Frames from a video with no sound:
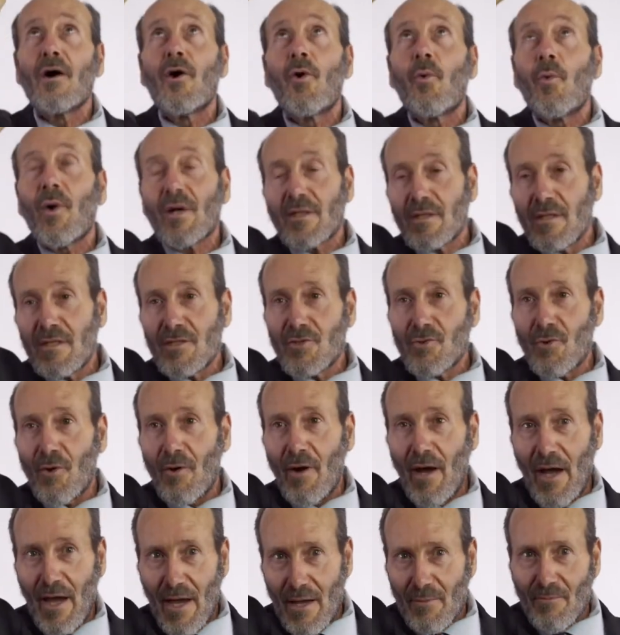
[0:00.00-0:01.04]
What is your
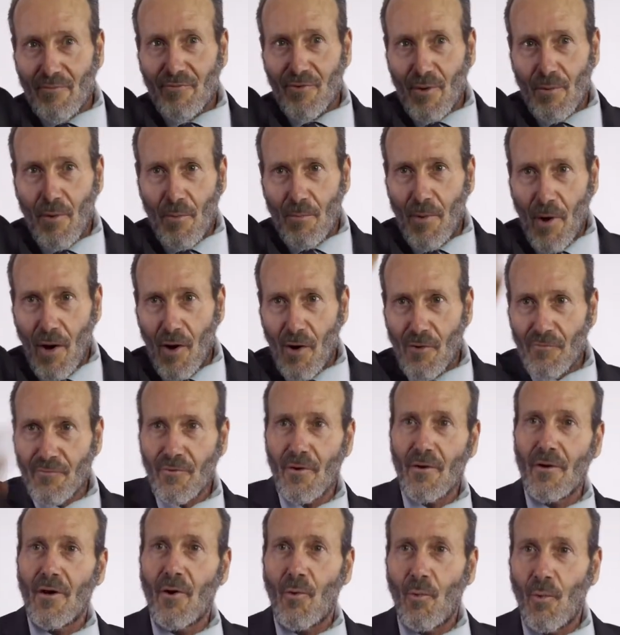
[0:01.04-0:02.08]
aim from above?
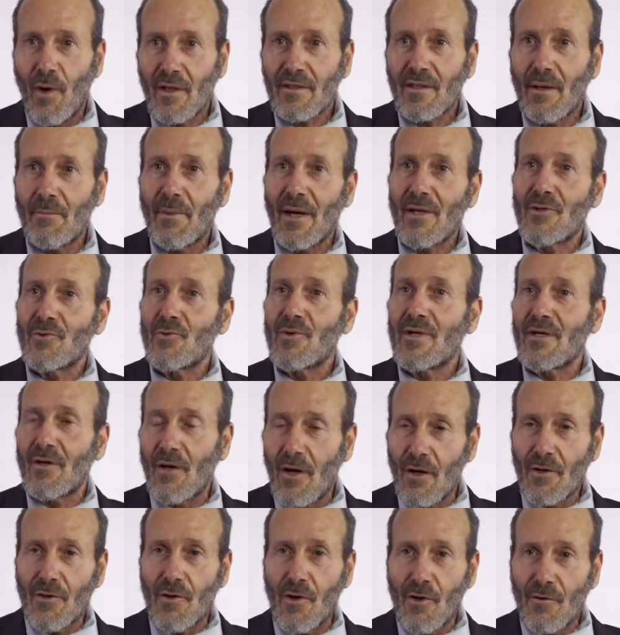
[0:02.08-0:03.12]
What am I doing
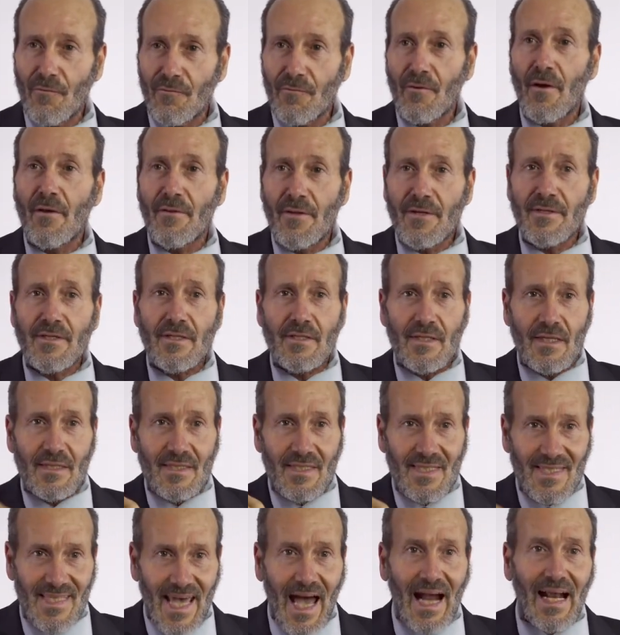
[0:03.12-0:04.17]
on earth? This is
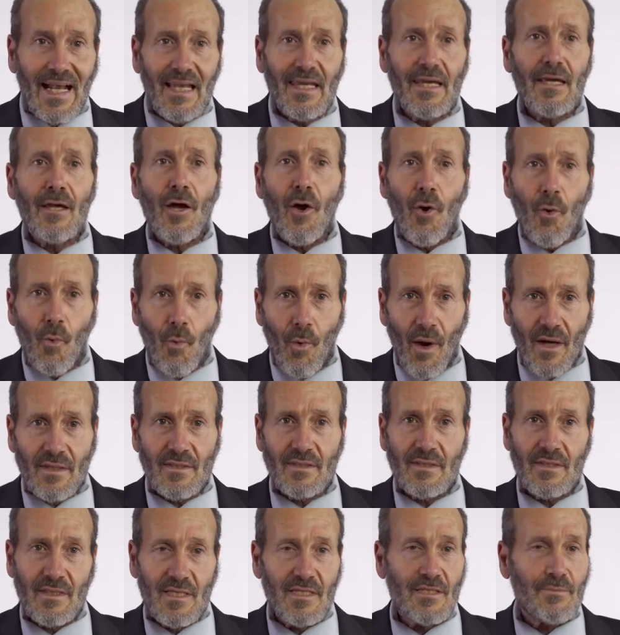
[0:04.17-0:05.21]
exactly
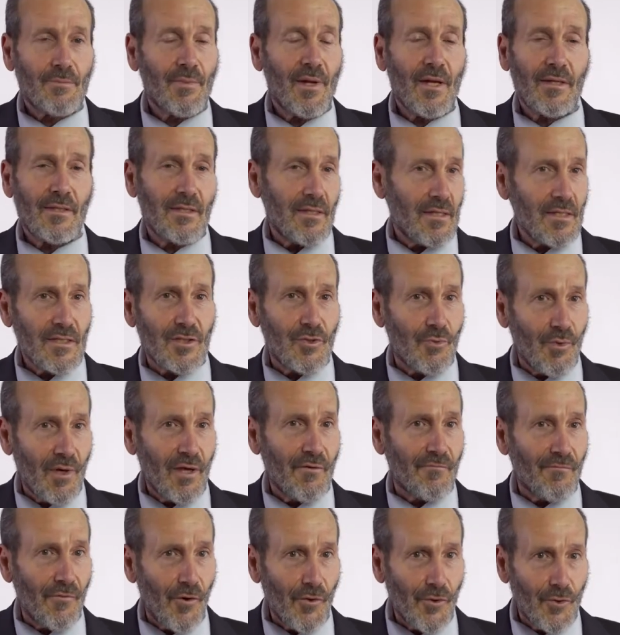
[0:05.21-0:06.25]
what this blend is doing
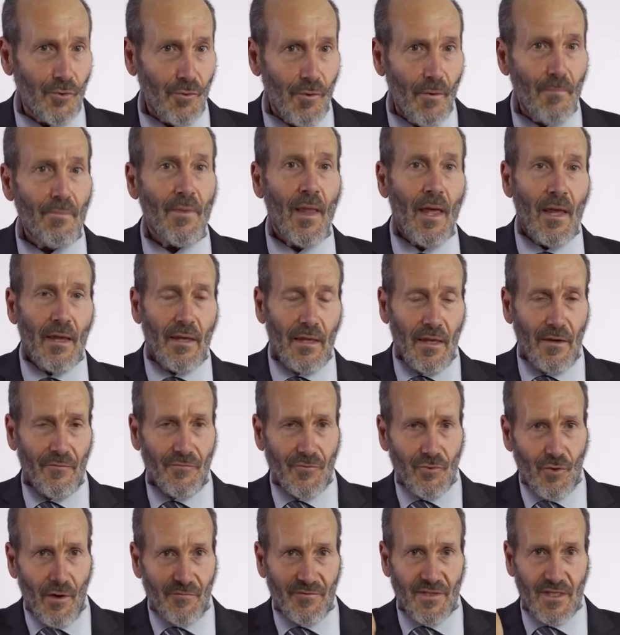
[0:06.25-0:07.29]
for you. If
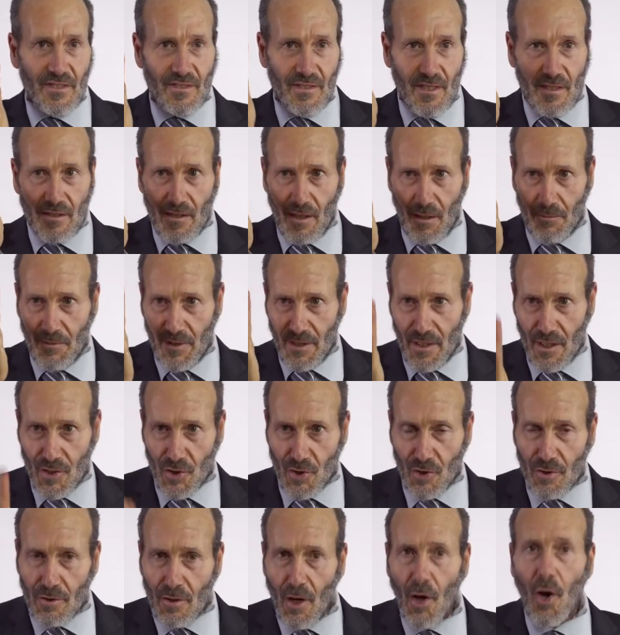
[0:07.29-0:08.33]
you have this
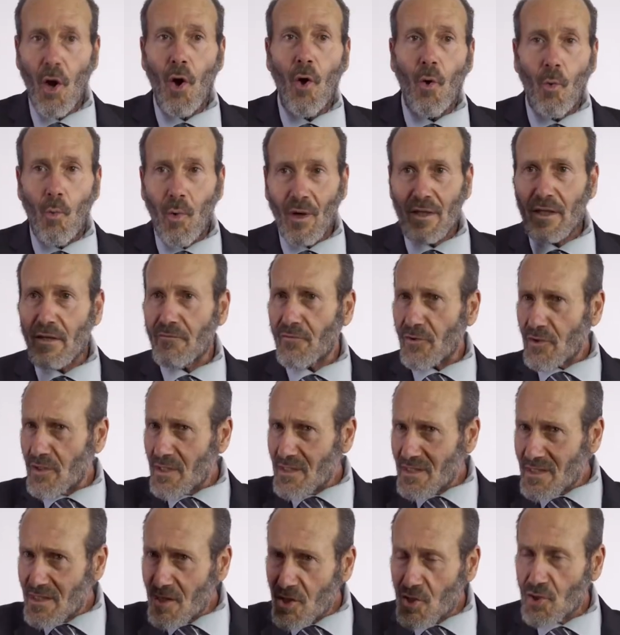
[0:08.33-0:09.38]
determination, whatever
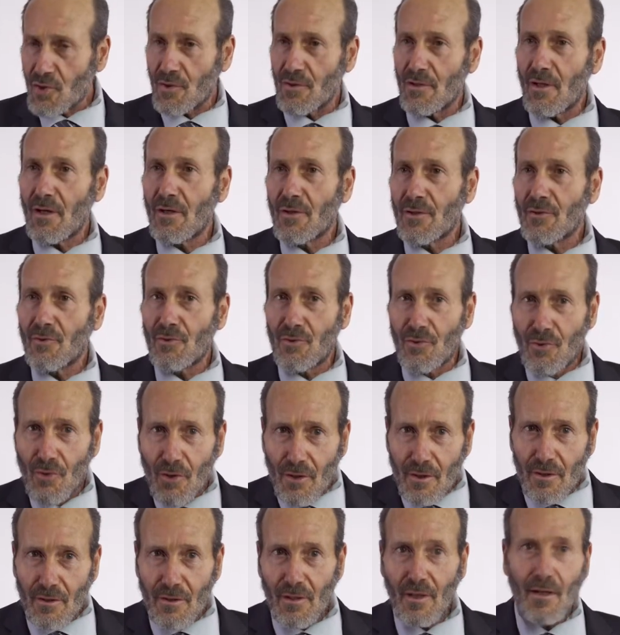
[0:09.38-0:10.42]
decision you
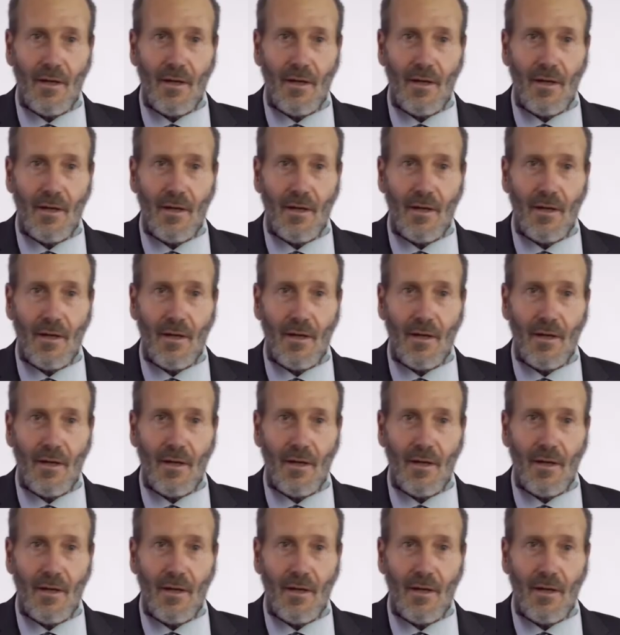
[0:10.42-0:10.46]
took,